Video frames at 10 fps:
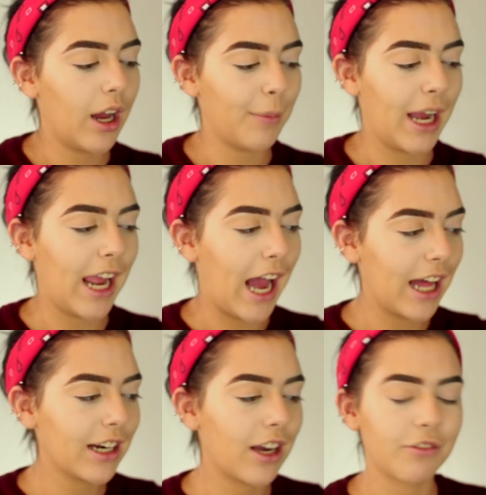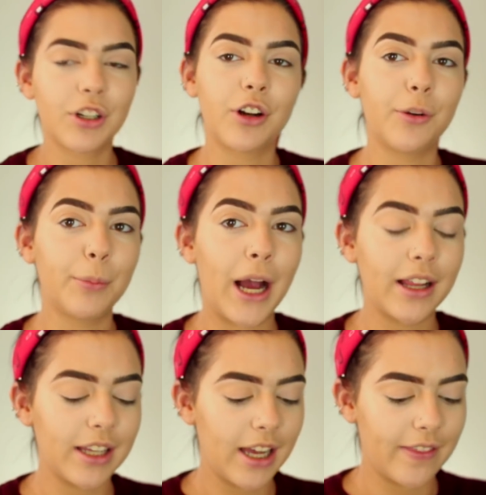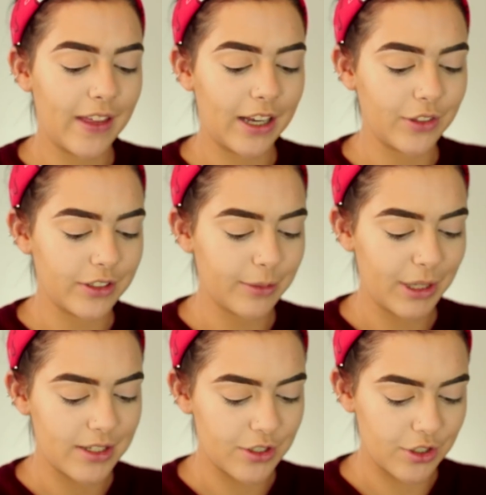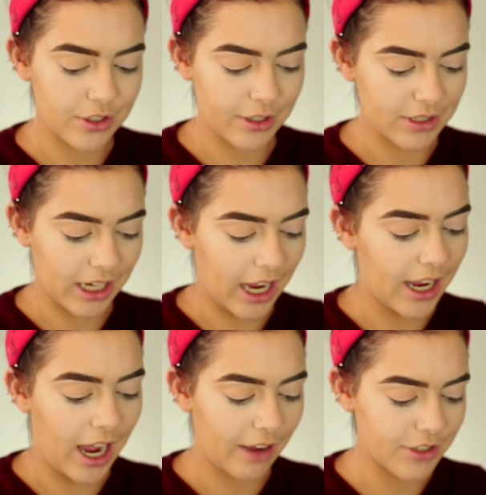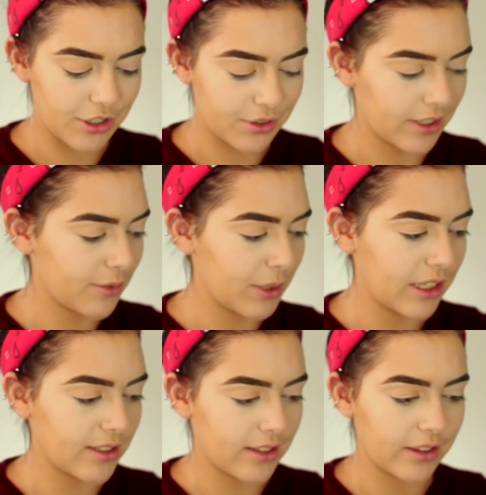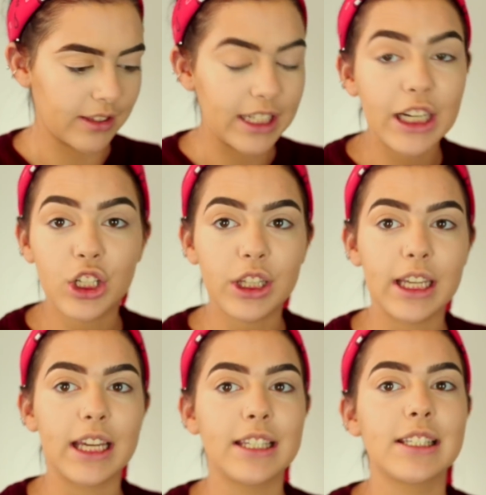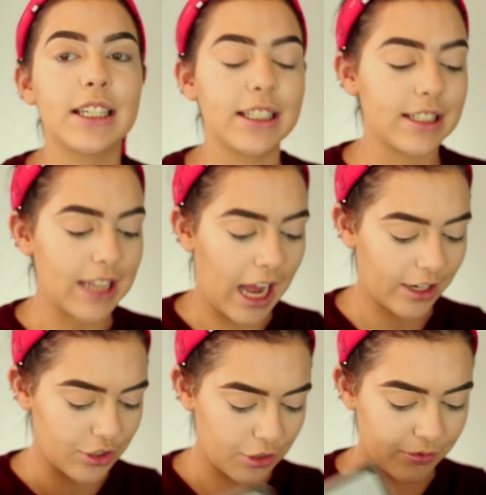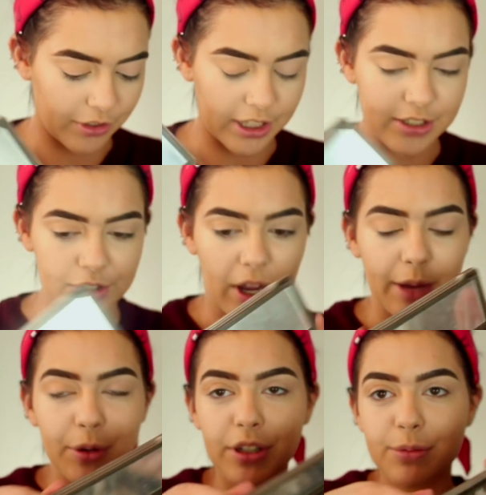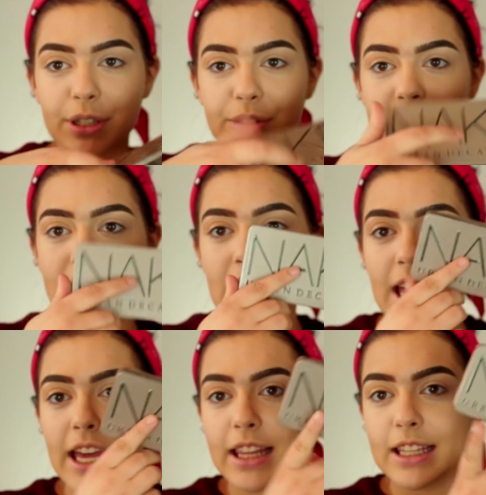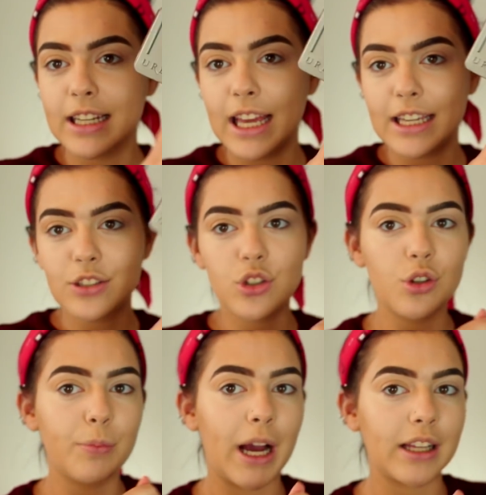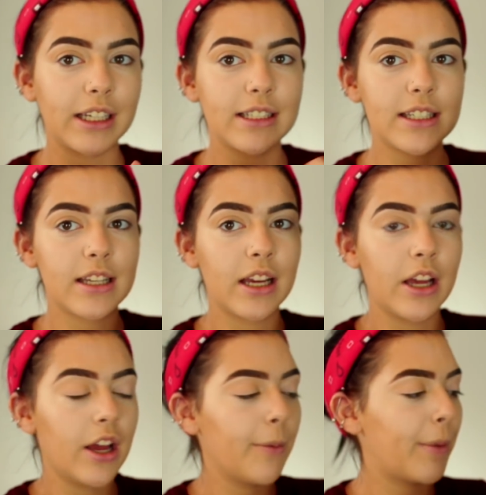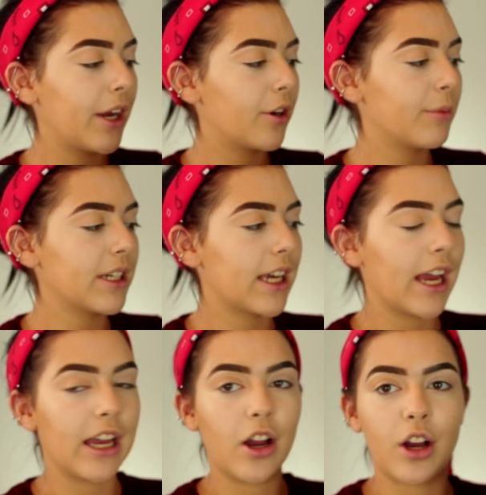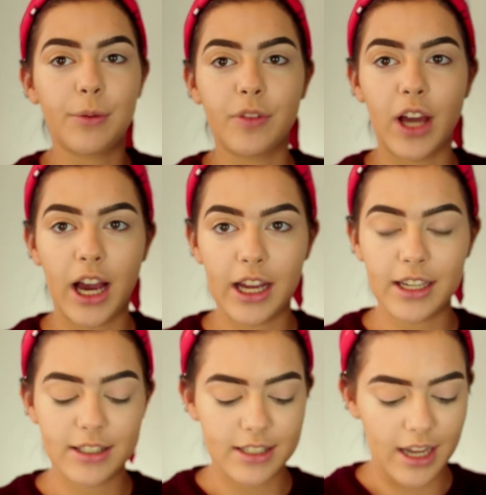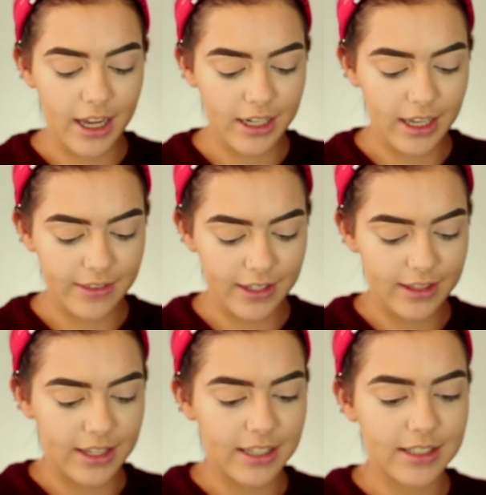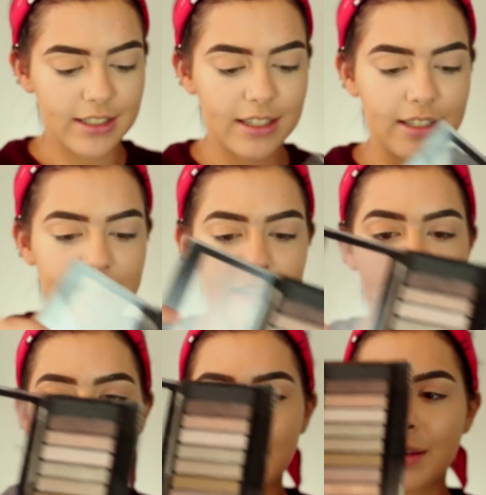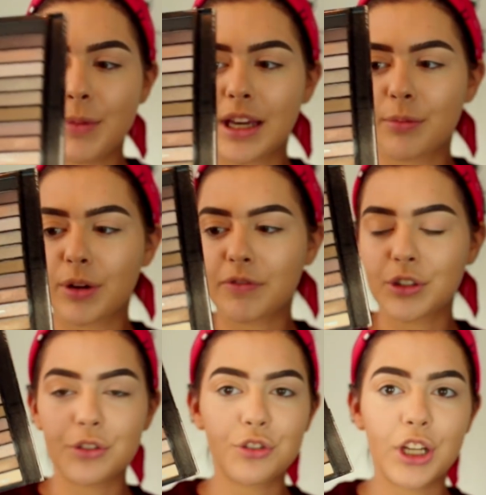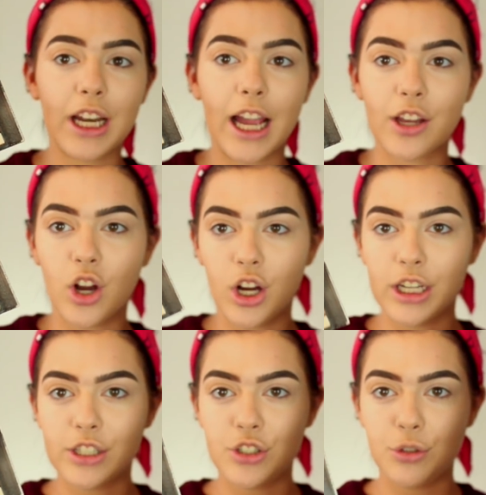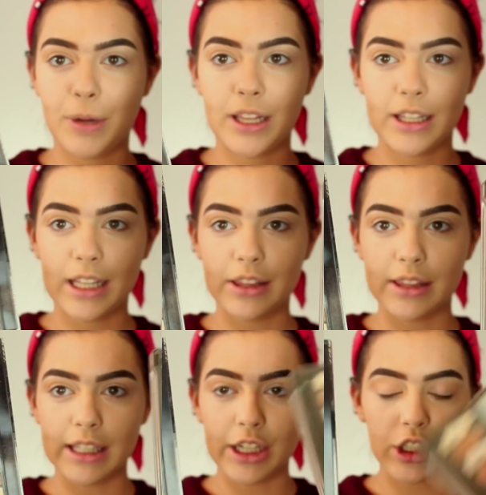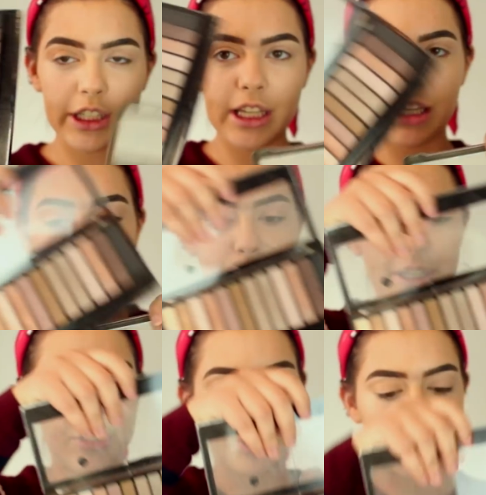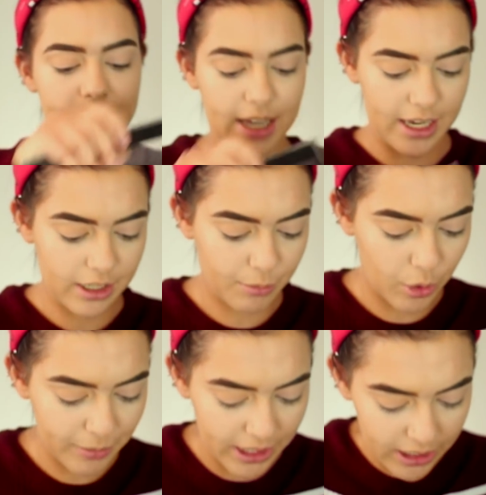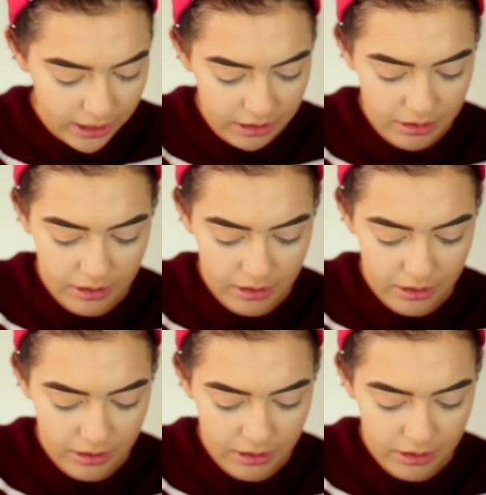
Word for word: Um, I had a CoverGirl palette, and then I looked at my sister's, and I was like, I have to use this because it literally is the exact dupe for this. So I'm going to be using the Naked two palette by Urban Decay on the high-end side, and then this is the Makeup Revolution Iconic two palette. Like, literally, can we just take a moment?